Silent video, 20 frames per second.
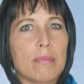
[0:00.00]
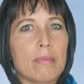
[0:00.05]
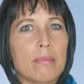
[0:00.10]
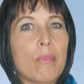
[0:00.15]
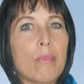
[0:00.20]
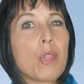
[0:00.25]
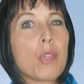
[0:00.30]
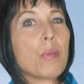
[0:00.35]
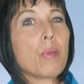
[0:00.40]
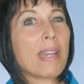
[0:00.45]

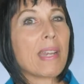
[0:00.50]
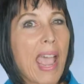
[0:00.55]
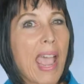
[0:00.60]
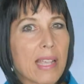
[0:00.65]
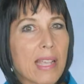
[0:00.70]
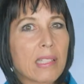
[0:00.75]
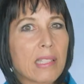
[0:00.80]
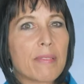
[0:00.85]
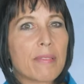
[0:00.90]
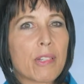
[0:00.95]
You can
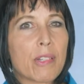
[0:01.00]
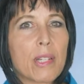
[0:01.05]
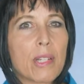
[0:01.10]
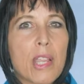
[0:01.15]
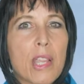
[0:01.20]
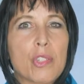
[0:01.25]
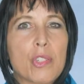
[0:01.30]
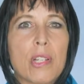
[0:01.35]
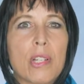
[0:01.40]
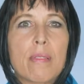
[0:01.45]
ask a
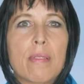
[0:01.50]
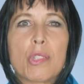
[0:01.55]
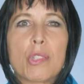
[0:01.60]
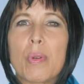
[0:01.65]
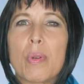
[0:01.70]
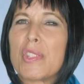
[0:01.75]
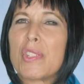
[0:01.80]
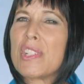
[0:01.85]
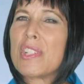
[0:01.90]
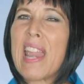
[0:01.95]
variation of this
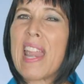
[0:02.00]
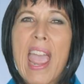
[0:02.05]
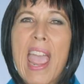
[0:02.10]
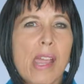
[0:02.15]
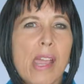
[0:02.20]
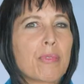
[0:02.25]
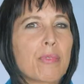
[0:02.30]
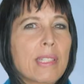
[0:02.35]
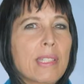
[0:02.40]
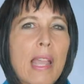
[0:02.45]
question
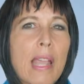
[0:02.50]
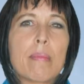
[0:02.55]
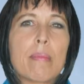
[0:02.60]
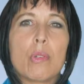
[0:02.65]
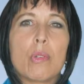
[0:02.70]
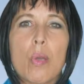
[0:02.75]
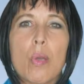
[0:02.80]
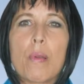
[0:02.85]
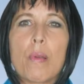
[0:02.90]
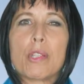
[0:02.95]
every time
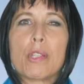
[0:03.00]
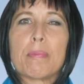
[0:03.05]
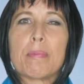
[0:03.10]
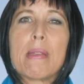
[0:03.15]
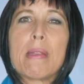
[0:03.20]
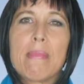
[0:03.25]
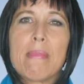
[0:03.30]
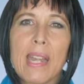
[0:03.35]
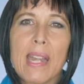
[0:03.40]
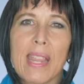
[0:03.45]
you go to
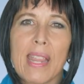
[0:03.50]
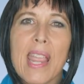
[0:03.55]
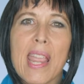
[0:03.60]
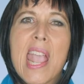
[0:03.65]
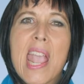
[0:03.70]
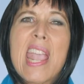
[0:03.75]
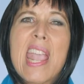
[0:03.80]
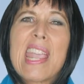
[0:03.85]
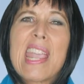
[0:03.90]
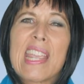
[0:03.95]
spend money.
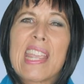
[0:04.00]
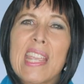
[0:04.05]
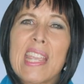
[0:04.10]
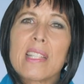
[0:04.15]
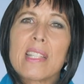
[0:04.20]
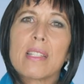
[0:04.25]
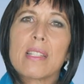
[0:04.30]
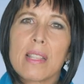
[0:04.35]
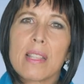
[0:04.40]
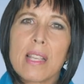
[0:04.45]

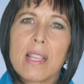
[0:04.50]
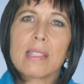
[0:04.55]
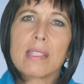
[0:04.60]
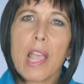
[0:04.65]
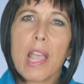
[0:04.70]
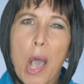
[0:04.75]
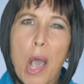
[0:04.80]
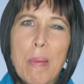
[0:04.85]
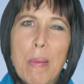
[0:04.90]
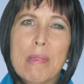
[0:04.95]
Is this
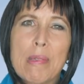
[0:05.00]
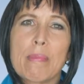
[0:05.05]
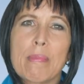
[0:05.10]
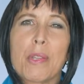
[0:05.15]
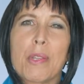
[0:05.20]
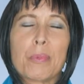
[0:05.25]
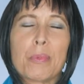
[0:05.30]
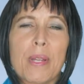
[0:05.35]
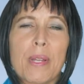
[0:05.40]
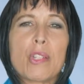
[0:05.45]
helping
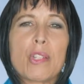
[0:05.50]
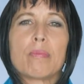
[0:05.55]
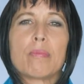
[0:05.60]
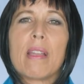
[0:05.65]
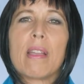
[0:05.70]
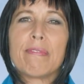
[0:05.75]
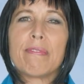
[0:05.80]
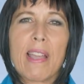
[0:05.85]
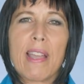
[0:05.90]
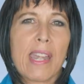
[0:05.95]
me reach
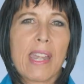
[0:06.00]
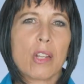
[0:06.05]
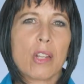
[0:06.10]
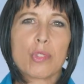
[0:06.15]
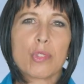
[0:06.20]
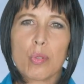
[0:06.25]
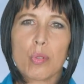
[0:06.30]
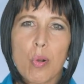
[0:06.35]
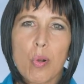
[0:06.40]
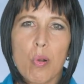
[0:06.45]
my
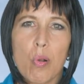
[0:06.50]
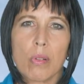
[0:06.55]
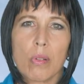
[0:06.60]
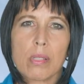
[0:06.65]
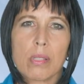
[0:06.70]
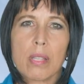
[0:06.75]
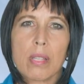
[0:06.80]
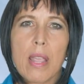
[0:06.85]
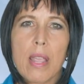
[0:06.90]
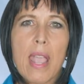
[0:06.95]
financial
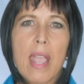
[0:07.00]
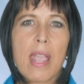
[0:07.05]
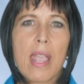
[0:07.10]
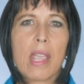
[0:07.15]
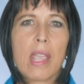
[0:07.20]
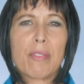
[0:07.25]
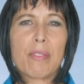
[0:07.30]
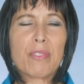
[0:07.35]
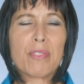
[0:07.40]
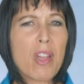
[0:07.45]
goals?
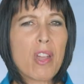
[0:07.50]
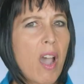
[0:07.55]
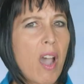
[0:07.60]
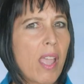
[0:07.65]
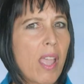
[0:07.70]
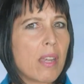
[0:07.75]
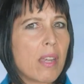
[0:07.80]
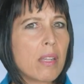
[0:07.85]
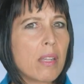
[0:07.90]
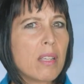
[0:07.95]
If
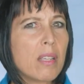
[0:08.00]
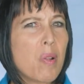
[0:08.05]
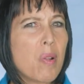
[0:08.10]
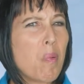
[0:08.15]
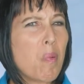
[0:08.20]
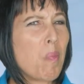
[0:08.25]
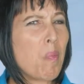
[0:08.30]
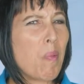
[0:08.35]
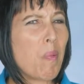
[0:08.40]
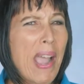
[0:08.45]
not,
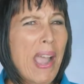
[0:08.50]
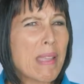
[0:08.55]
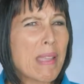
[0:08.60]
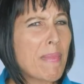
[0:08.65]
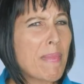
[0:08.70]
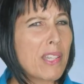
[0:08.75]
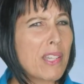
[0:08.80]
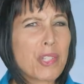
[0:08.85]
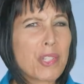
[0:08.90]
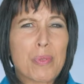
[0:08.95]
why
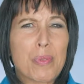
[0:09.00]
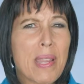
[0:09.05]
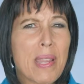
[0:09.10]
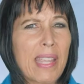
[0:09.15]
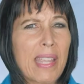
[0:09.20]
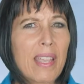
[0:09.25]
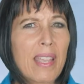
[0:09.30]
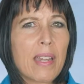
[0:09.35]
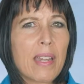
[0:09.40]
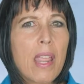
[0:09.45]
am I
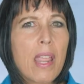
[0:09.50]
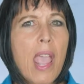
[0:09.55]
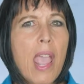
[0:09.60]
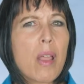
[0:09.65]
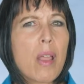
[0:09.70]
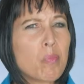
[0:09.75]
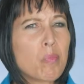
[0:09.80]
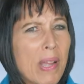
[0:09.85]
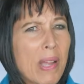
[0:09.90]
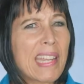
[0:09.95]
doing it?
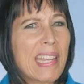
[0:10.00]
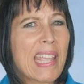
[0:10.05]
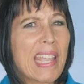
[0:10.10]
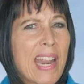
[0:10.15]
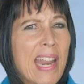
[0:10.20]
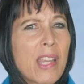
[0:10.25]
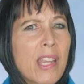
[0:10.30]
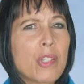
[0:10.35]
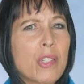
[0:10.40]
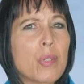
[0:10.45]
And what can
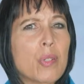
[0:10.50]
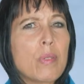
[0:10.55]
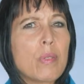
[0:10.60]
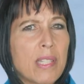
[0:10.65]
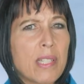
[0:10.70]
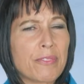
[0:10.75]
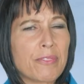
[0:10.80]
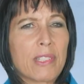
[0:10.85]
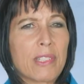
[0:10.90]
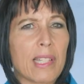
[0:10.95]
I do
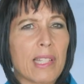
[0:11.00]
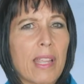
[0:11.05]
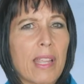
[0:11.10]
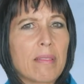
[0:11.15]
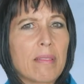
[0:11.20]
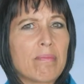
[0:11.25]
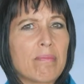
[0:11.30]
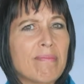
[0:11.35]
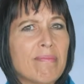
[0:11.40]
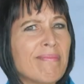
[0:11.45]

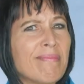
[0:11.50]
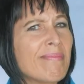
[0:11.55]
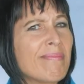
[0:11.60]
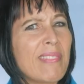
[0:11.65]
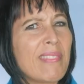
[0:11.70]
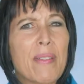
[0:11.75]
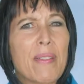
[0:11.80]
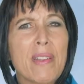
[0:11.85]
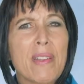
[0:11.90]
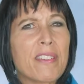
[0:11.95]
differently?
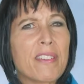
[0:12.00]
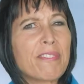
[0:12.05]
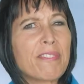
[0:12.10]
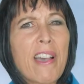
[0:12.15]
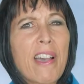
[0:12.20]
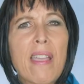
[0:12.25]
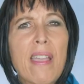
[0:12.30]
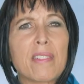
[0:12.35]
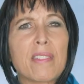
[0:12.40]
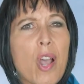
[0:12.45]
Even a
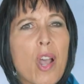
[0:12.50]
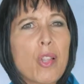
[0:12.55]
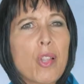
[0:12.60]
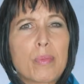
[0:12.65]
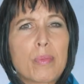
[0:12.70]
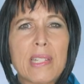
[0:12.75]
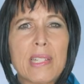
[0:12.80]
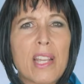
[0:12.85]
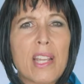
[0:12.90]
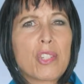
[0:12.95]

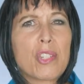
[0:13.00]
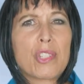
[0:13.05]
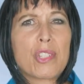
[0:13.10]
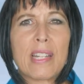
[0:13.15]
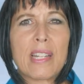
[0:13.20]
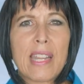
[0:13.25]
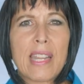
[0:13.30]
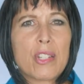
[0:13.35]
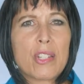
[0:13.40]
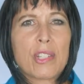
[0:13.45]
$5 reduction
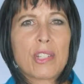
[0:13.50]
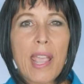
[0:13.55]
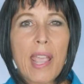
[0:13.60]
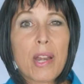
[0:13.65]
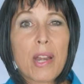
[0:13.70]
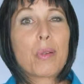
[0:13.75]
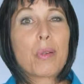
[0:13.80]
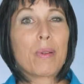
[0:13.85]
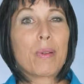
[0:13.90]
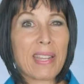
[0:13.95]
in each
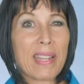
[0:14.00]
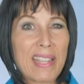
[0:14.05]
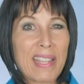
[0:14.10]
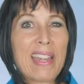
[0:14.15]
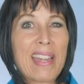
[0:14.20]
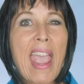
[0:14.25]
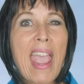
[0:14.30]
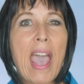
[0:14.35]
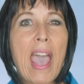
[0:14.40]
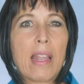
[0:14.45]
category
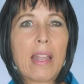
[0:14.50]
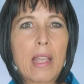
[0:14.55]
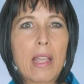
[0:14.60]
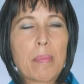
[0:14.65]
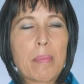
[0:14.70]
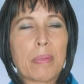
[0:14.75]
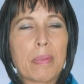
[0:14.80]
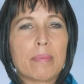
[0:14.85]
can add up.